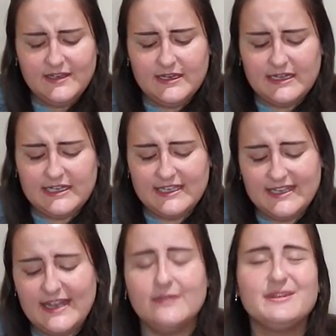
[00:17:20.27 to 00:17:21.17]
I
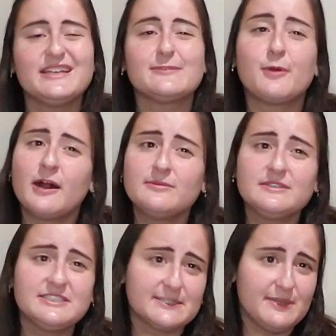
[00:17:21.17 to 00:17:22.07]
mean, it's probably
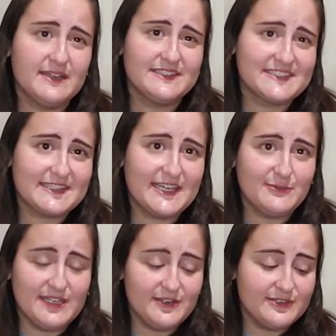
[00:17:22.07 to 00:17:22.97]
just because it's a
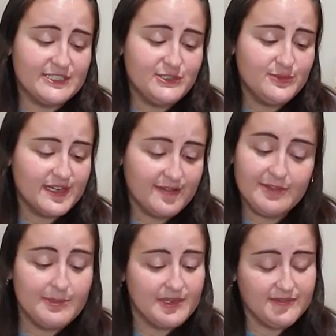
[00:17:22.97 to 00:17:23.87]
lightweight yarn. I do want to give them
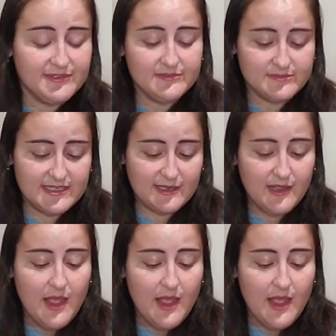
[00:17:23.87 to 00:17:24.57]
the benefit of the doubt.